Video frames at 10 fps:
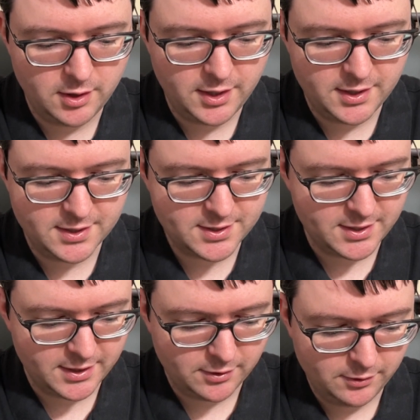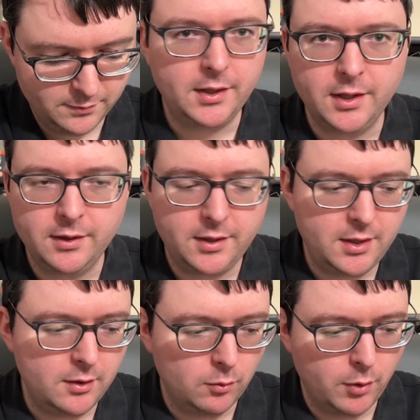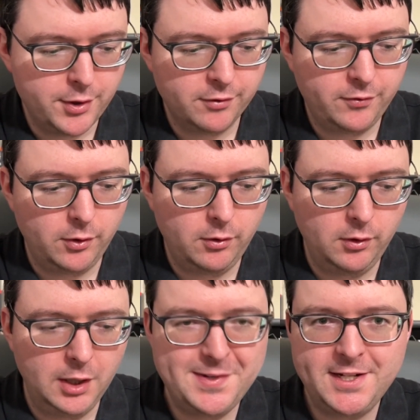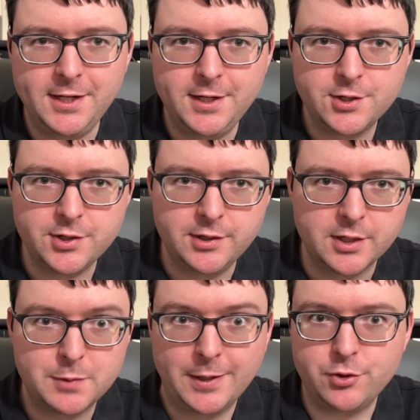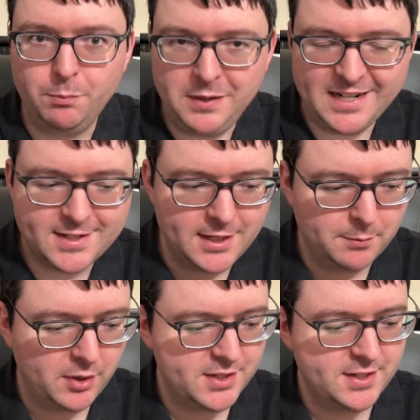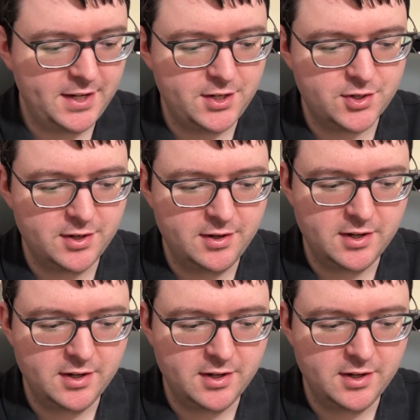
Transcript: in the sale. Then the wonderful limited edition special box set presentation